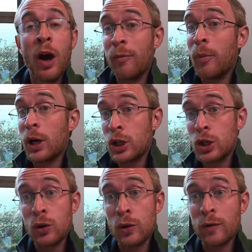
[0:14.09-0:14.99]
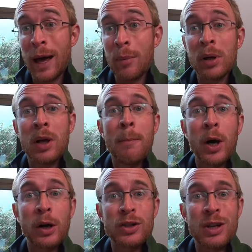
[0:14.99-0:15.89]
of my Sureflap
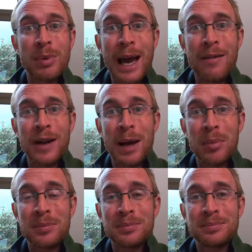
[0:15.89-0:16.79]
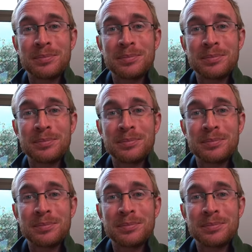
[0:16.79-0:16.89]
microchip cat flap.